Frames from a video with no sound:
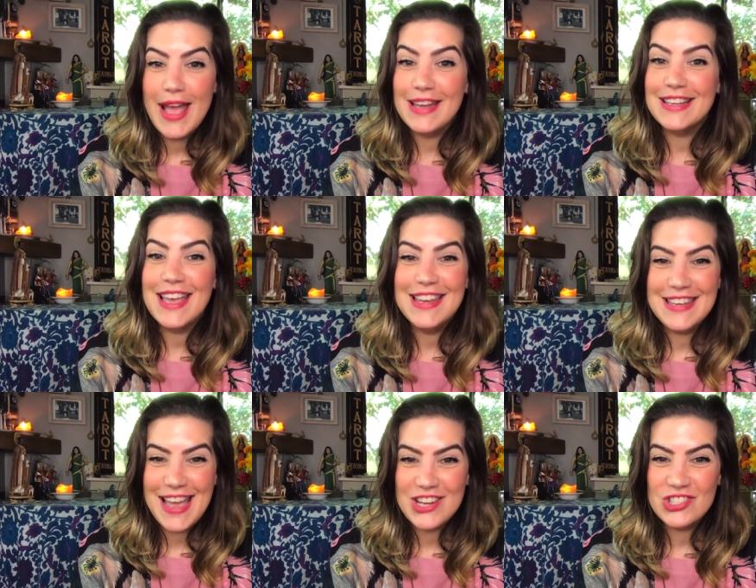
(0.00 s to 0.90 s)
and
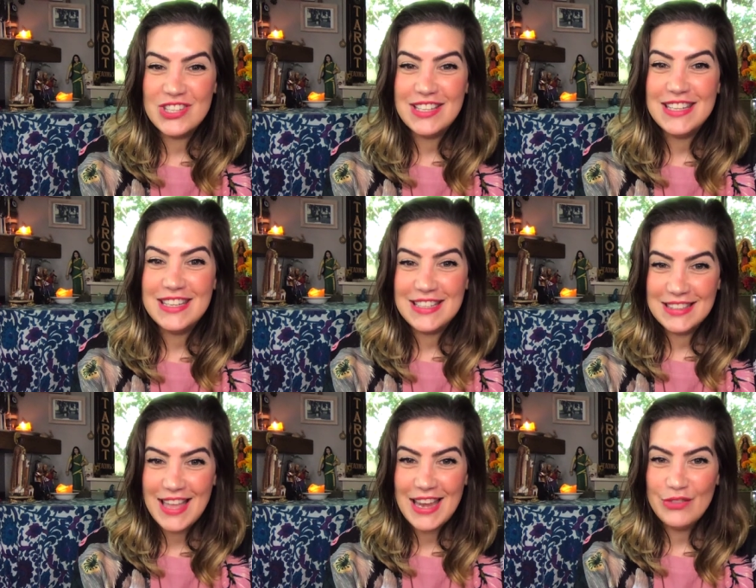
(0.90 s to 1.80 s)
connection in
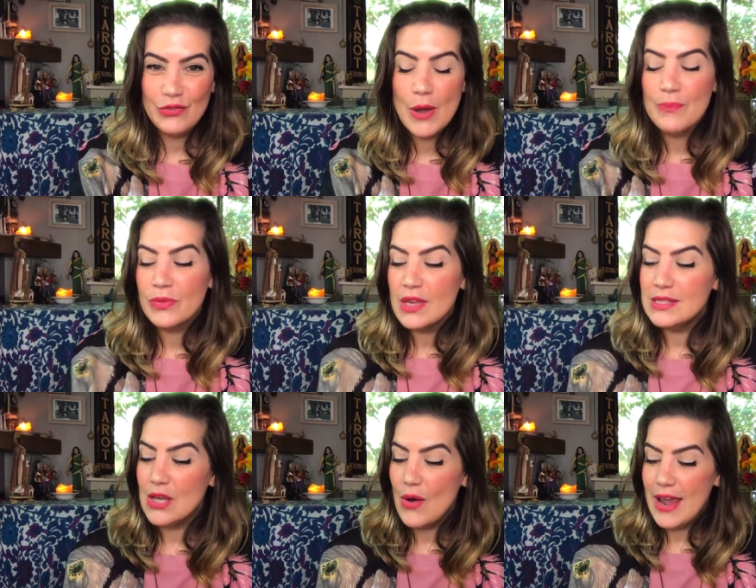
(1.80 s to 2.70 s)
life.
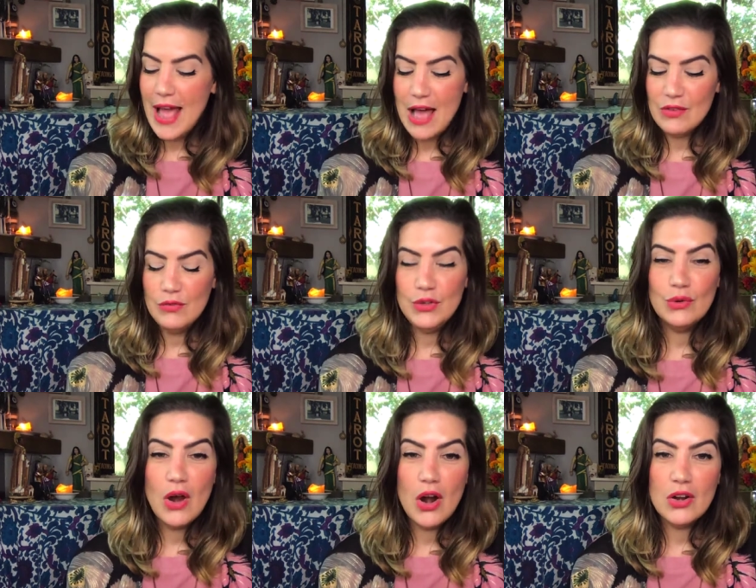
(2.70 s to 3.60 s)
So I have a few
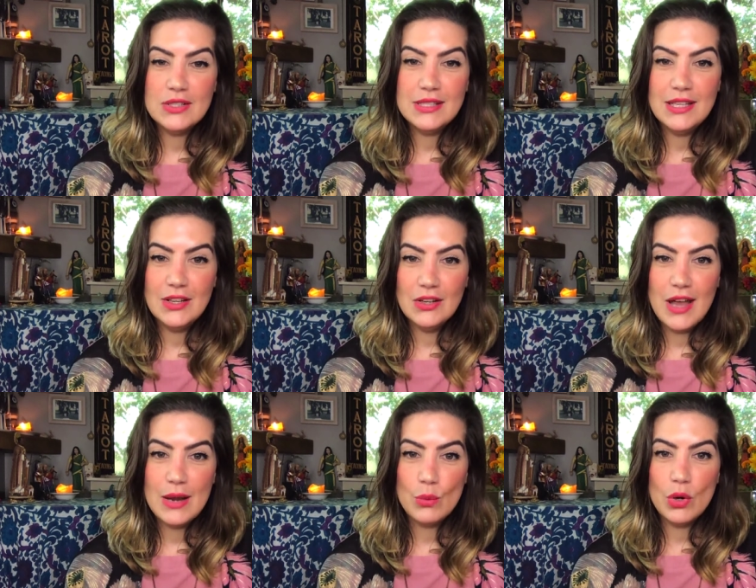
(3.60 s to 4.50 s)
cards here
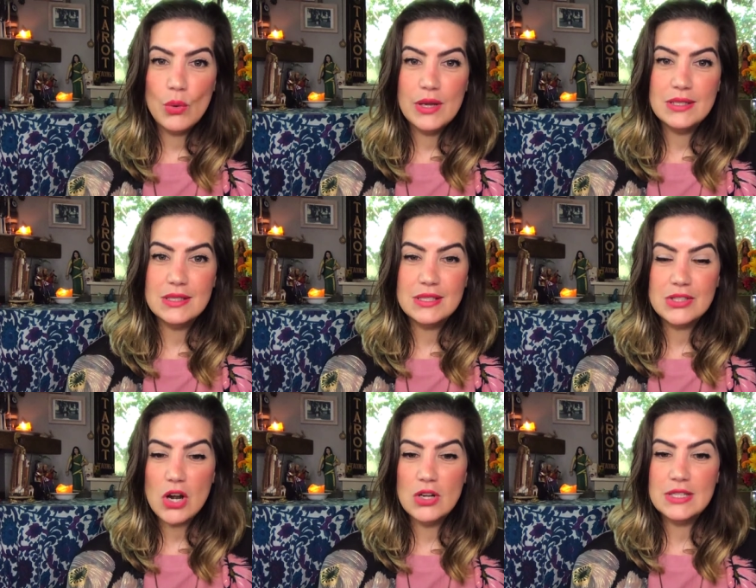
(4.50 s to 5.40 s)
and we're going to
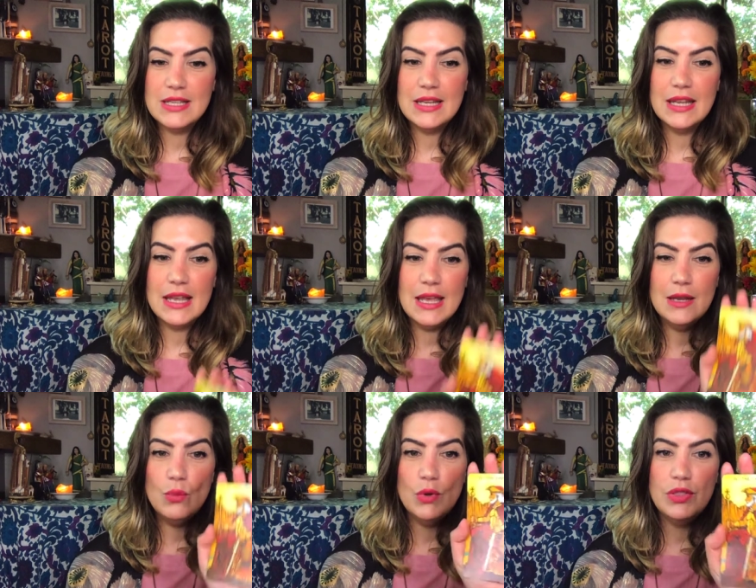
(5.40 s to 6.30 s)
start digging
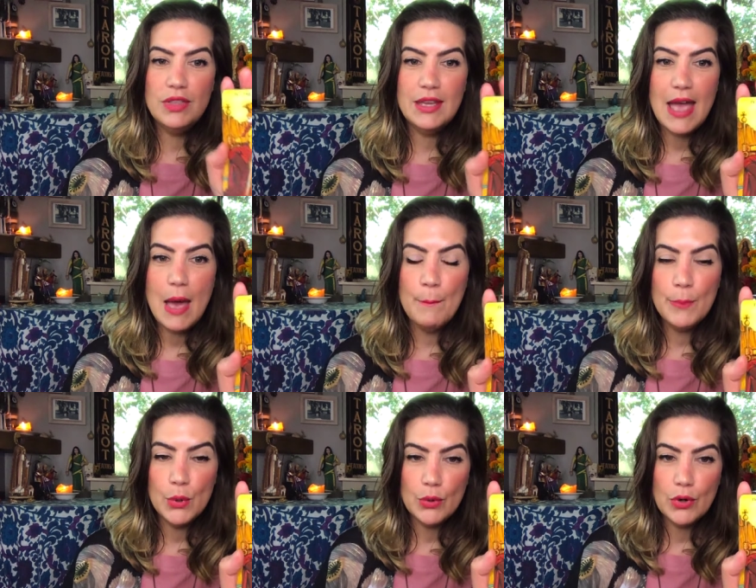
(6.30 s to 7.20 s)
in with the
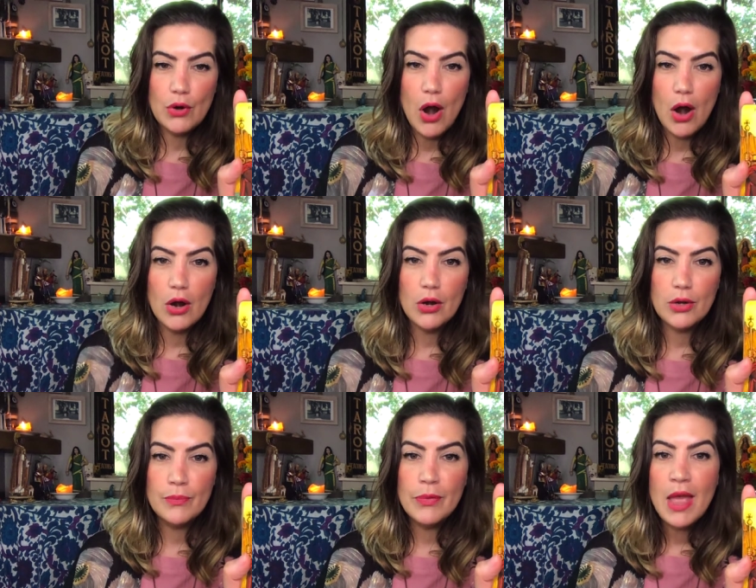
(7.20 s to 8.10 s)
Emperor
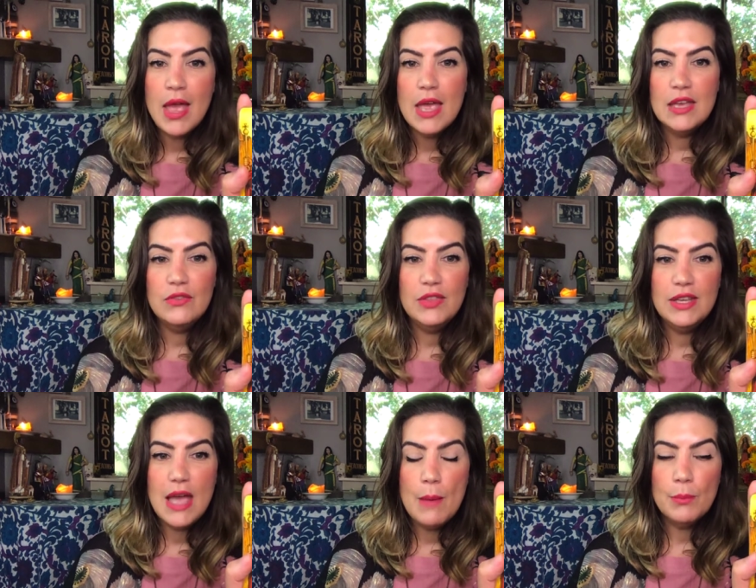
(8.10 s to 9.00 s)
card. If
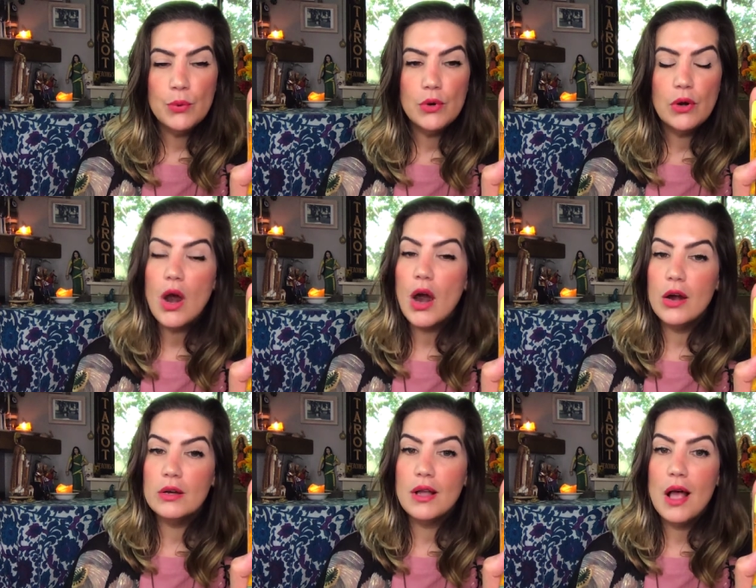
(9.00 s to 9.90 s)
the Emperor
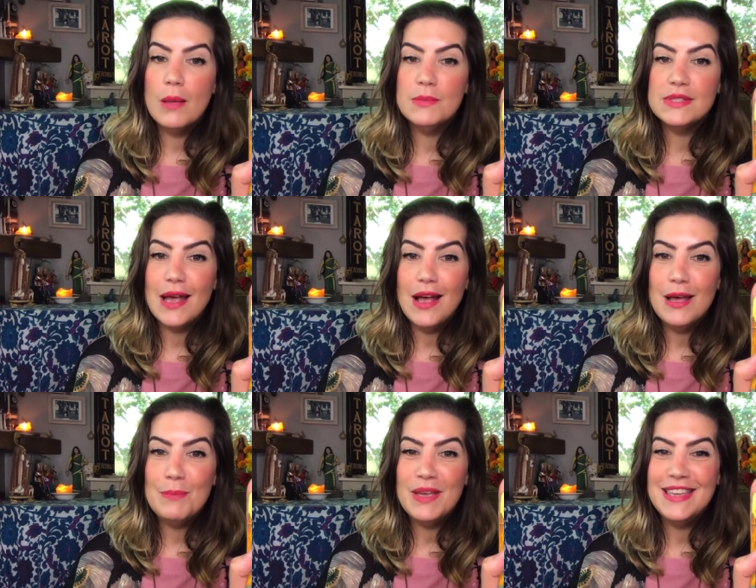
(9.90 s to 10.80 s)
card comes
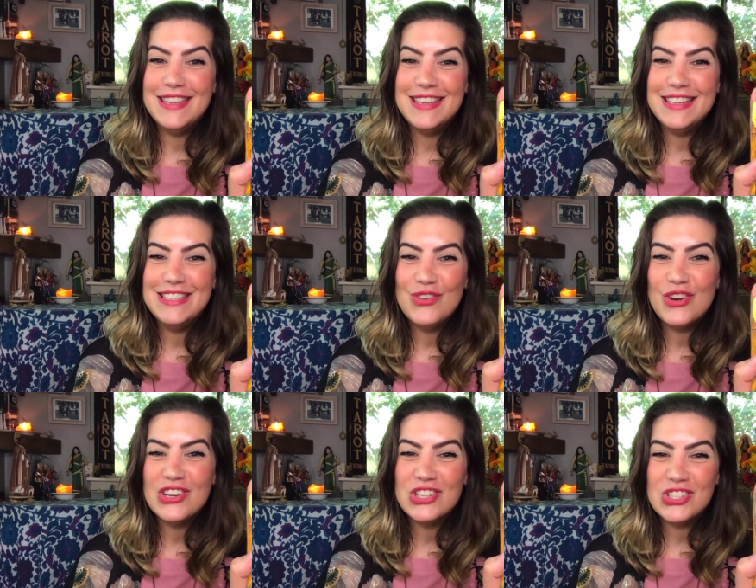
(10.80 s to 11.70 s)
up in
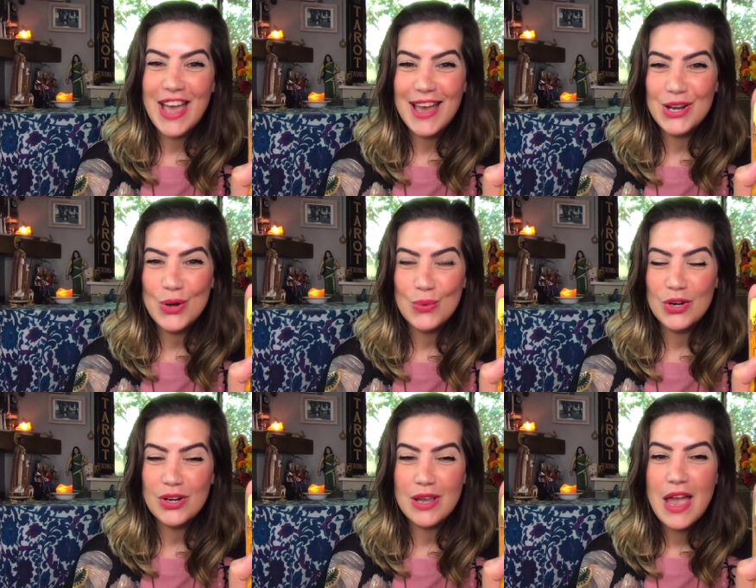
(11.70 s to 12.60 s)
your shadow
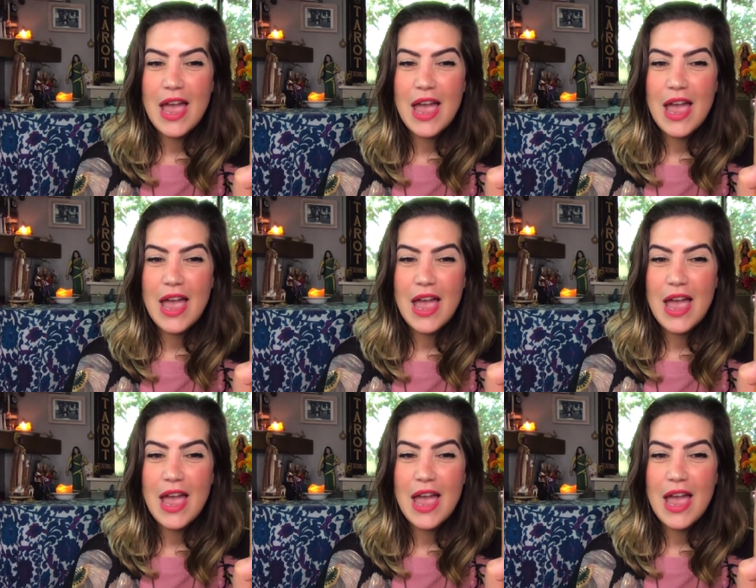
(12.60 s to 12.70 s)
work,